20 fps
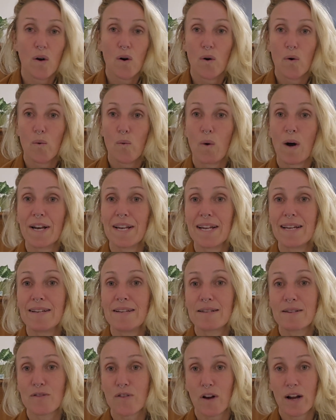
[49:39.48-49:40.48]
what
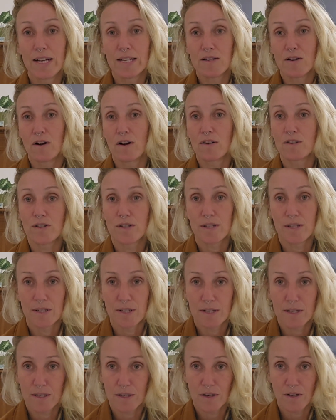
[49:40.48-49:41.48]
is Christ
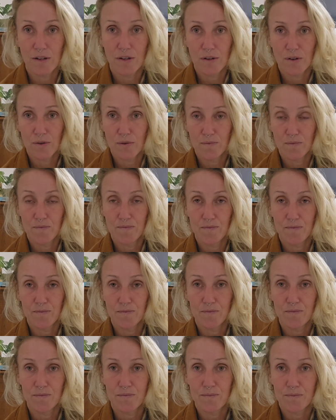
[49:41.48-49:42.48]
consciousness to you?
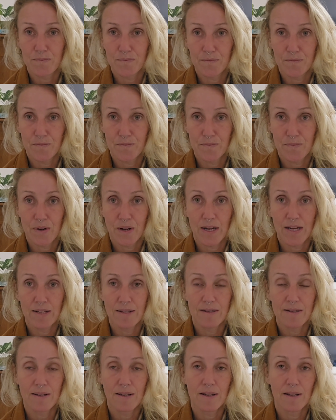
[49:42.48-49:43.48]

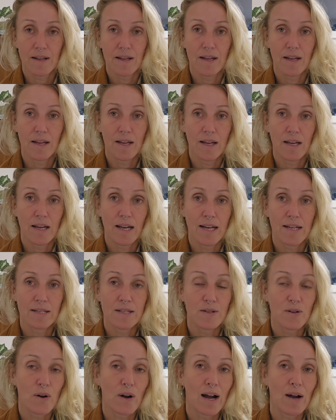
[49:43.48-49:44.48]
Right? And
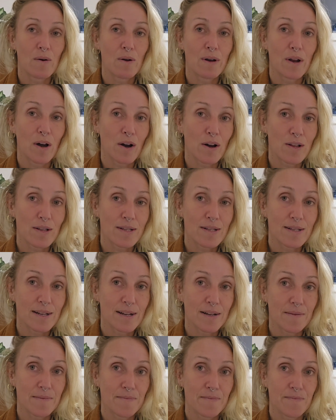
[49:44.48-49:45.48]
so I would answer,